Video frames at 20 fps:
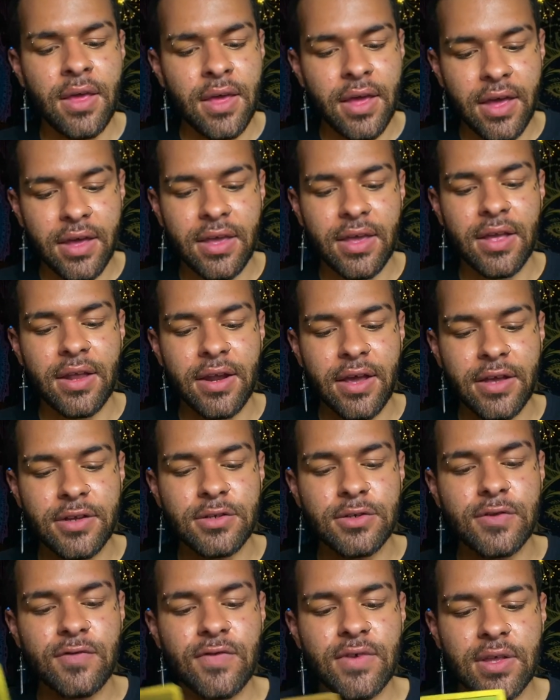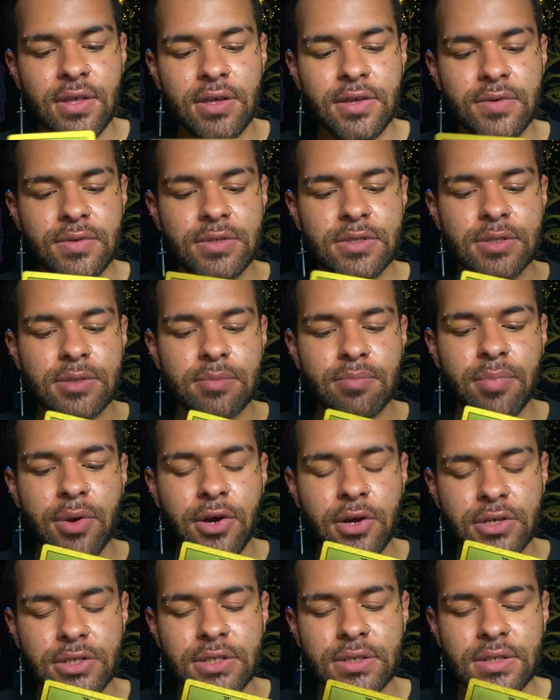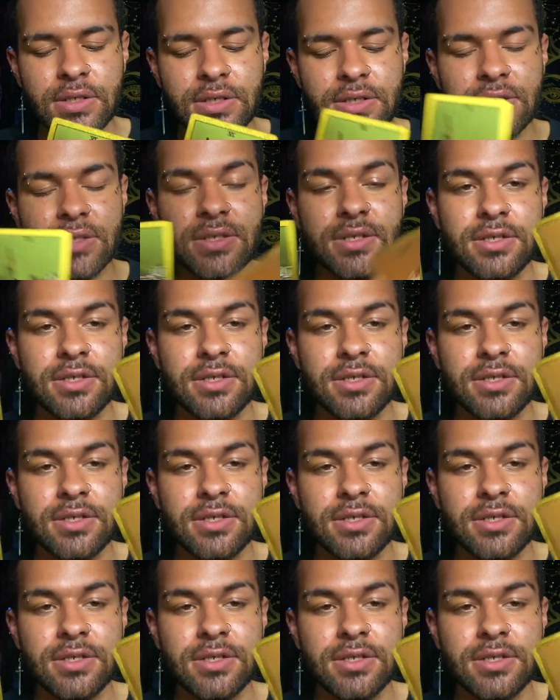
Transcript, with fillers: Again, I do feel like it was partially, a,